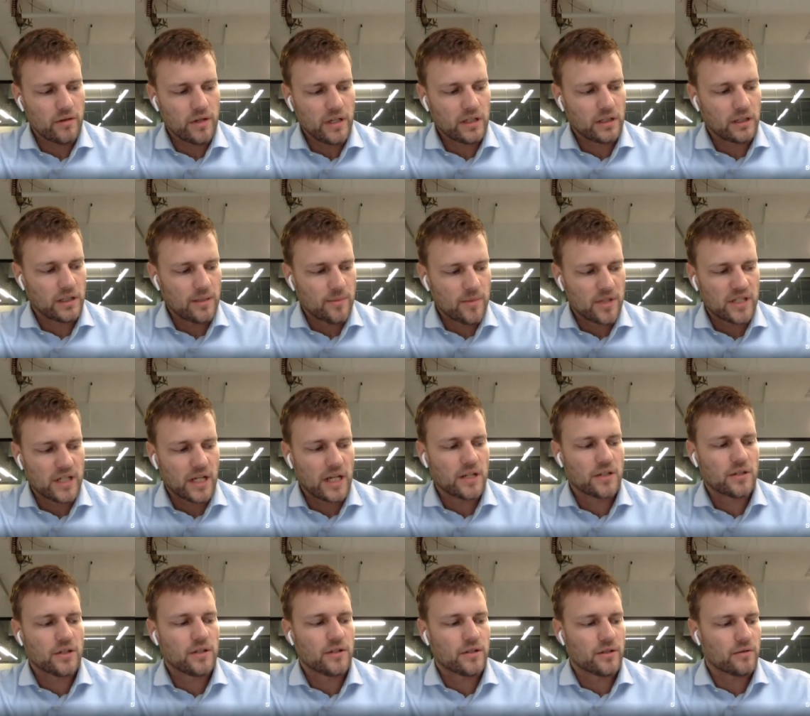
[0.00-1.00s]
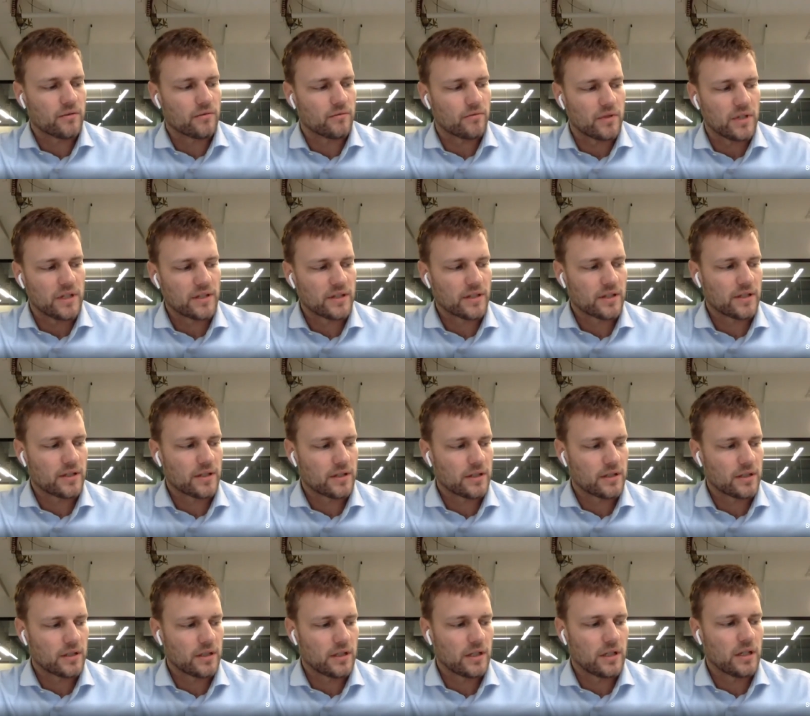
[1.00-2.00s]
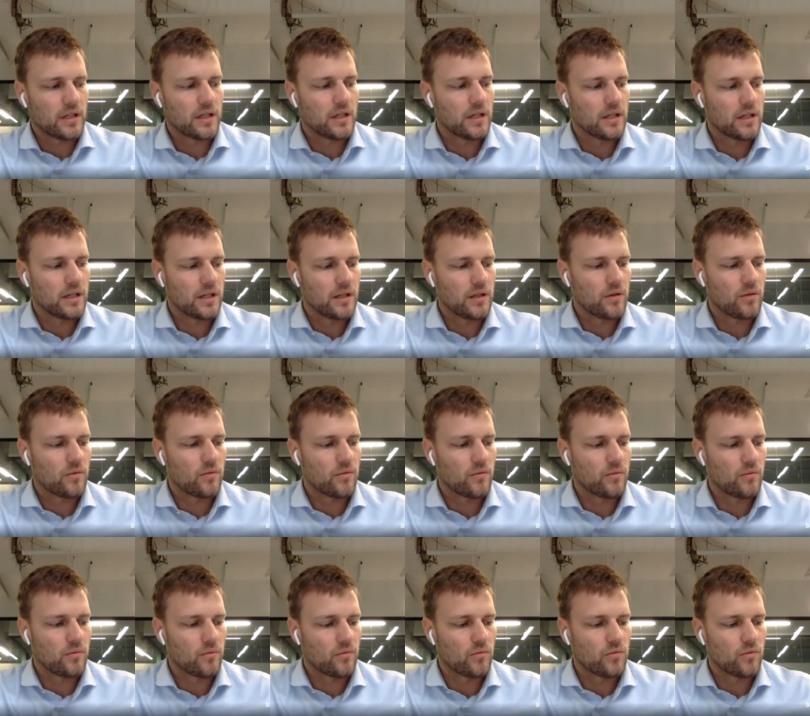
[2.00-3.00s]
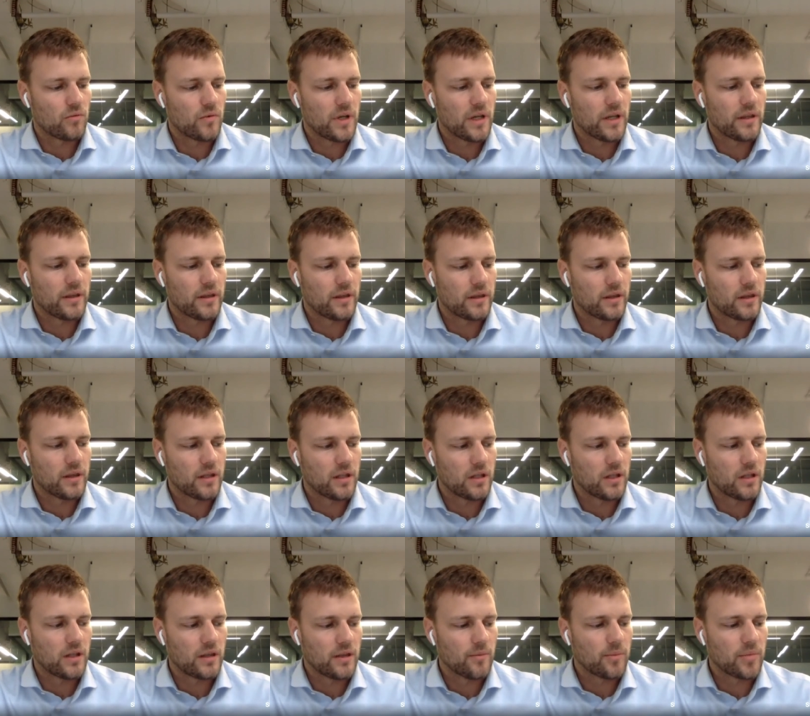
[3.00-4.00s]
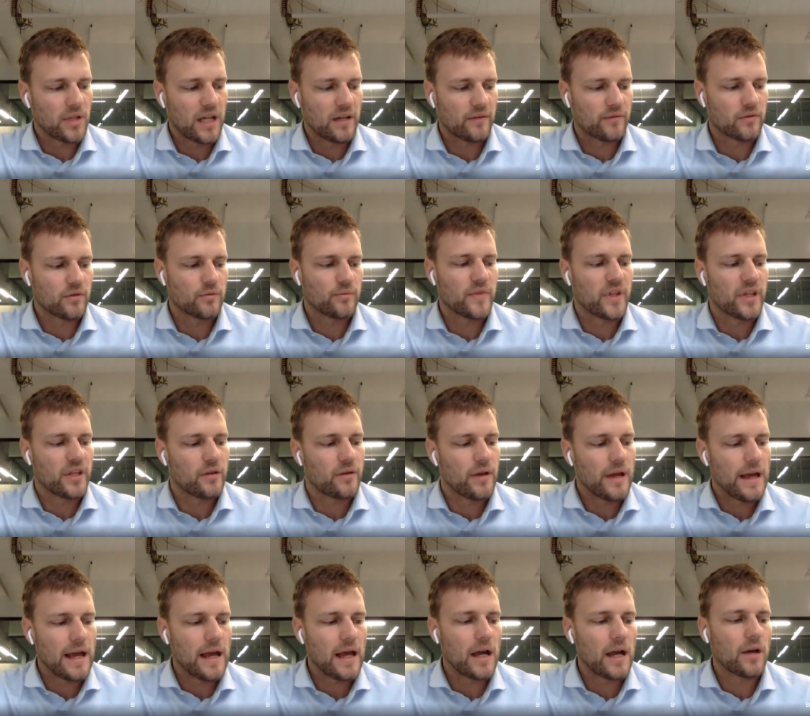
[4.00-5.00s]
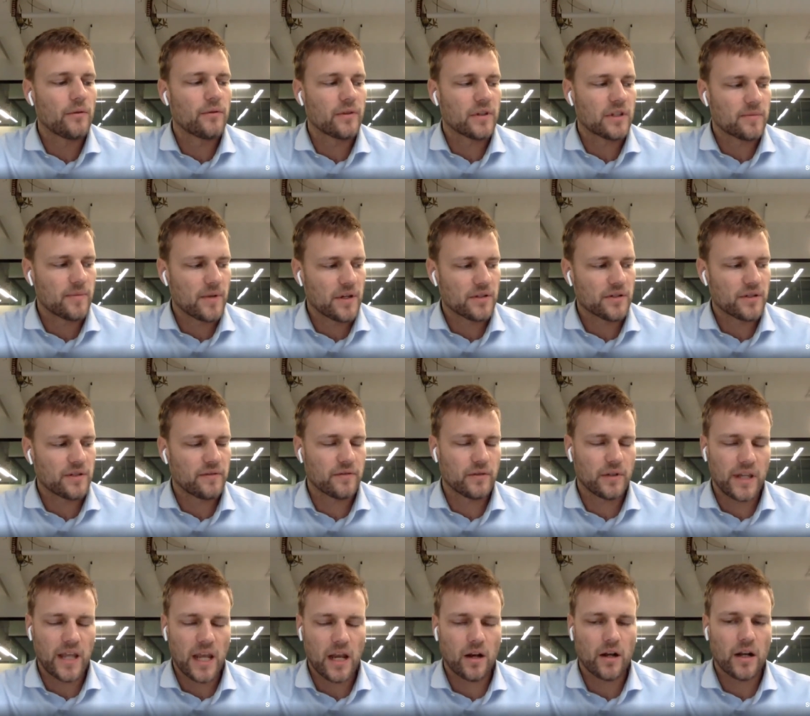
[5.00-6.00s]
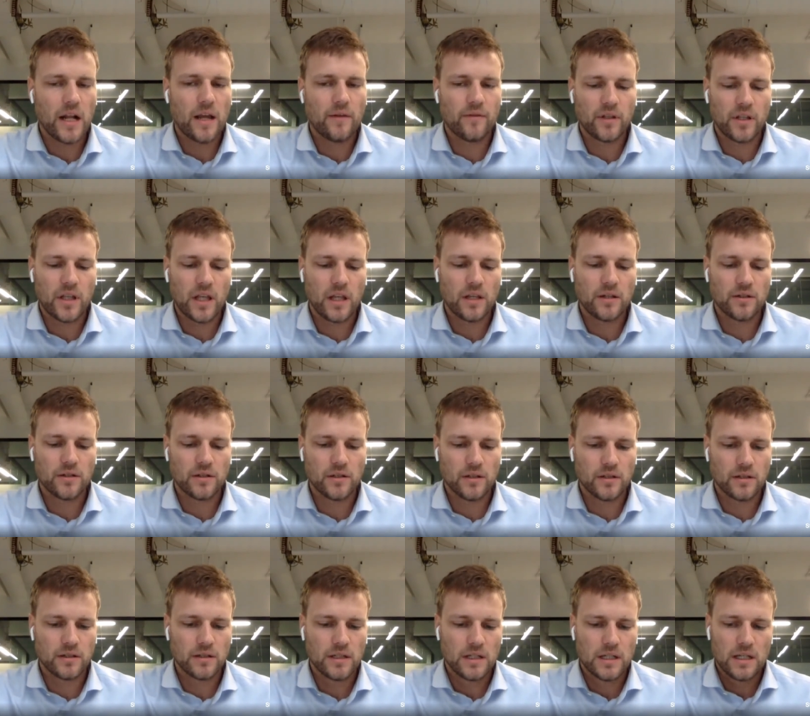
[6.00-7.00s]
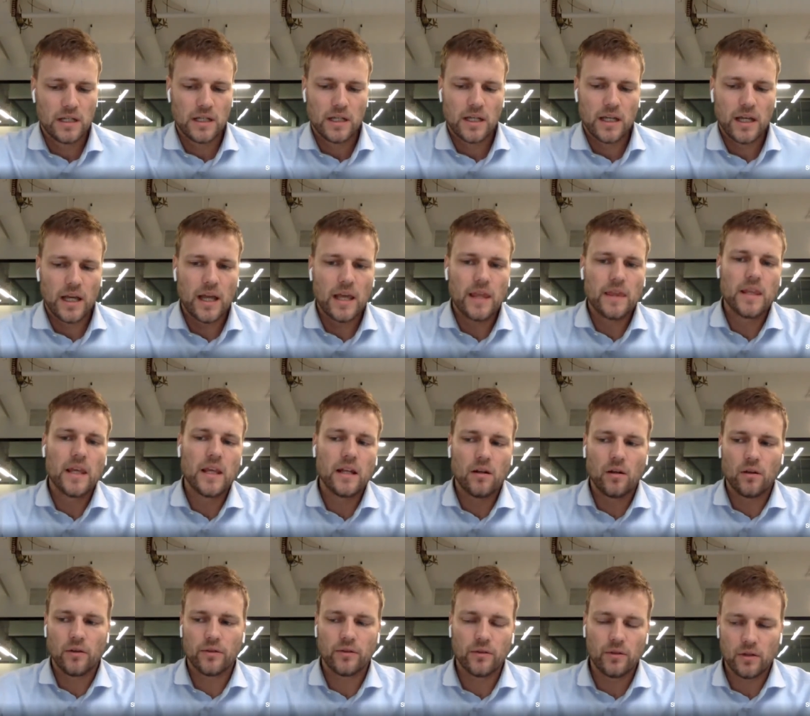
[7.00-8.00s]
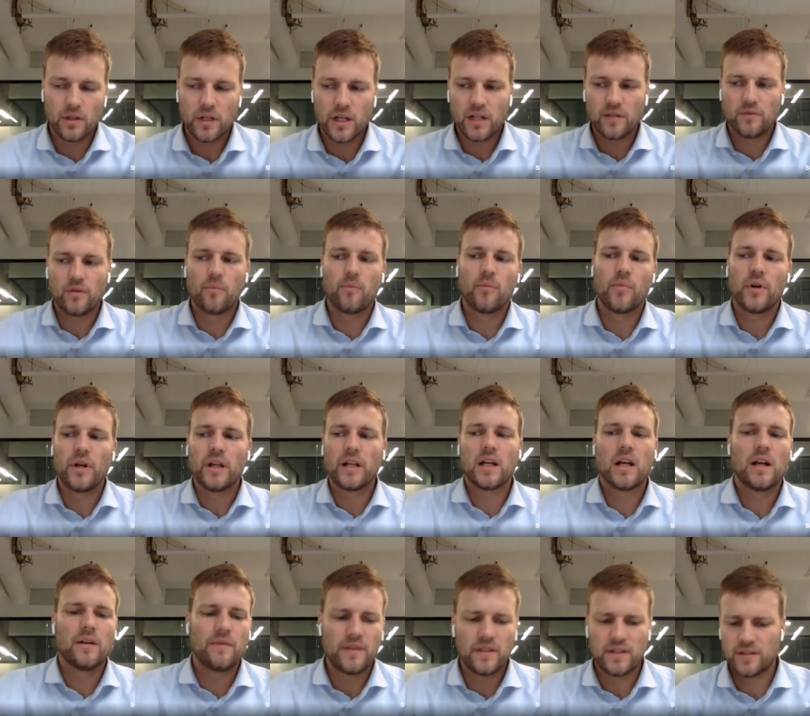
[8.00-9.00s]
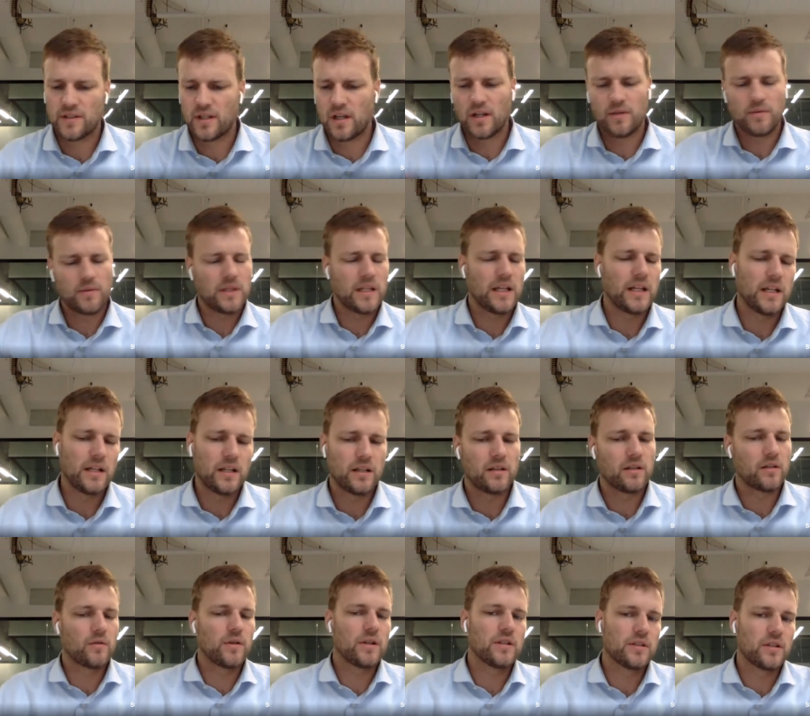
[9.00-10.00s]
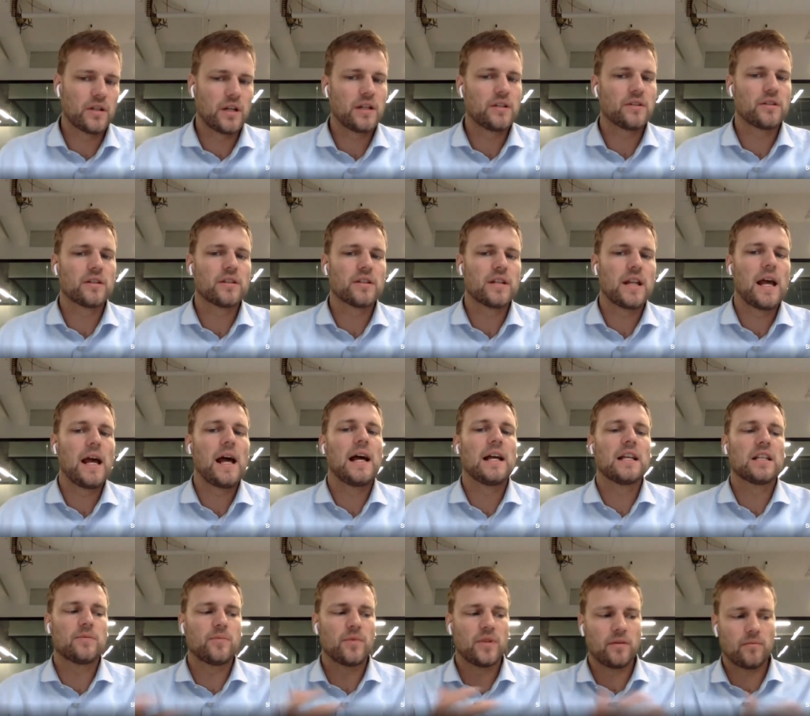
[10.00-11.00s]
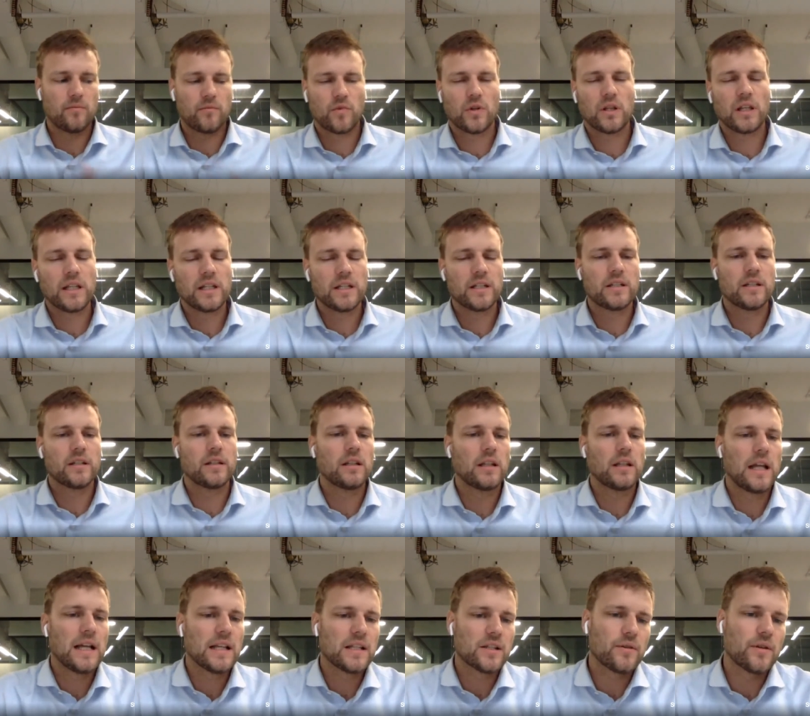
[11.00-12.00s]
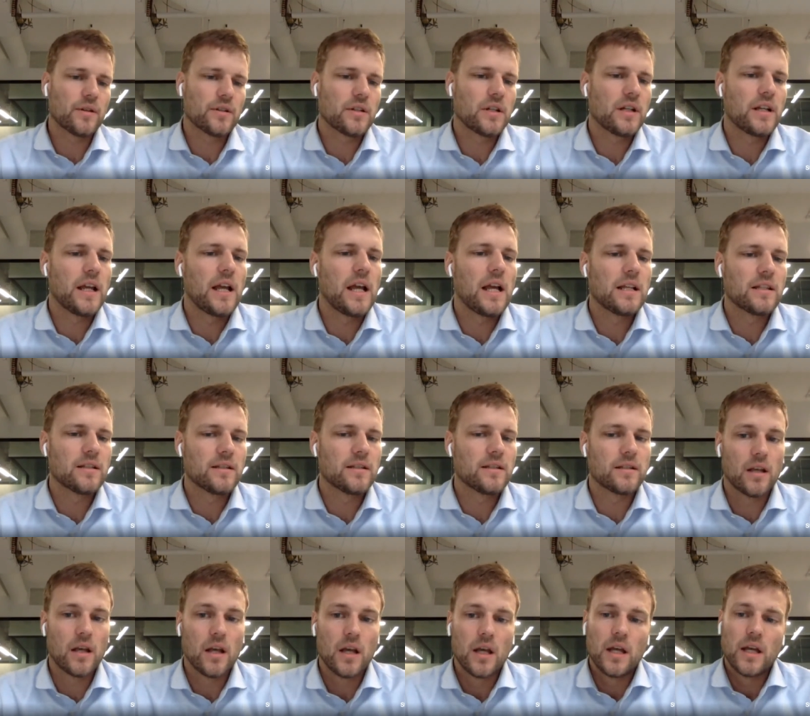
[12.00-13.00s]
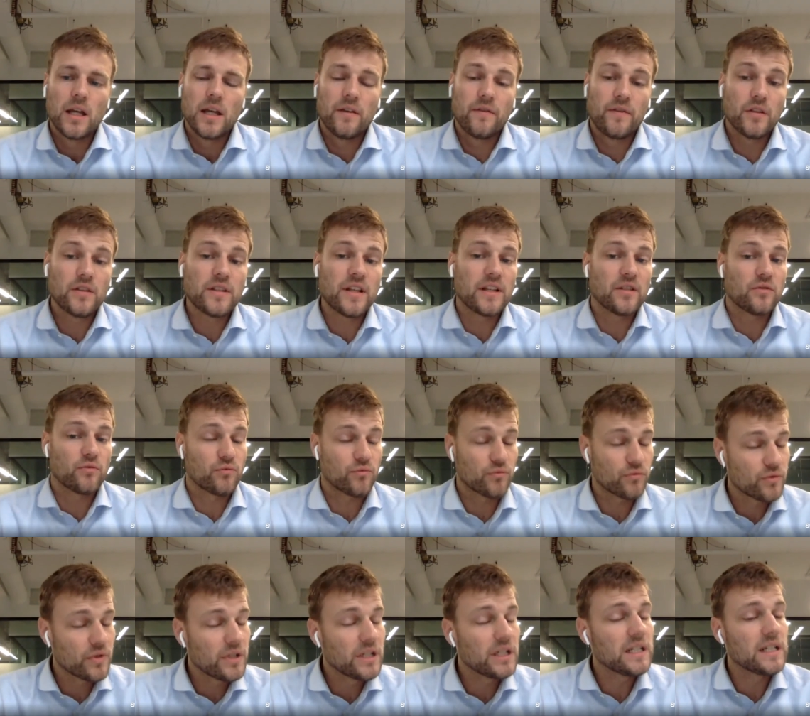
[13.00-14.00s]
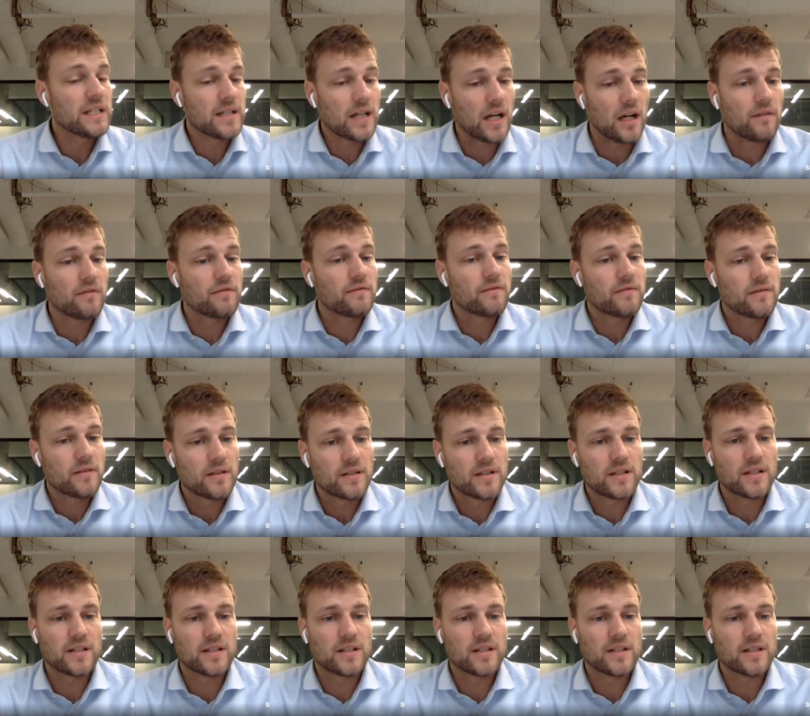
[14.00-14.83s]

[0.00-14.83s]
are there any limitations or risks with the platform that you have, especially for care navigation? And then also a kind of a break off that's unrelated to the question I just asked, but related to the last question I asked, is it feels like it's really tough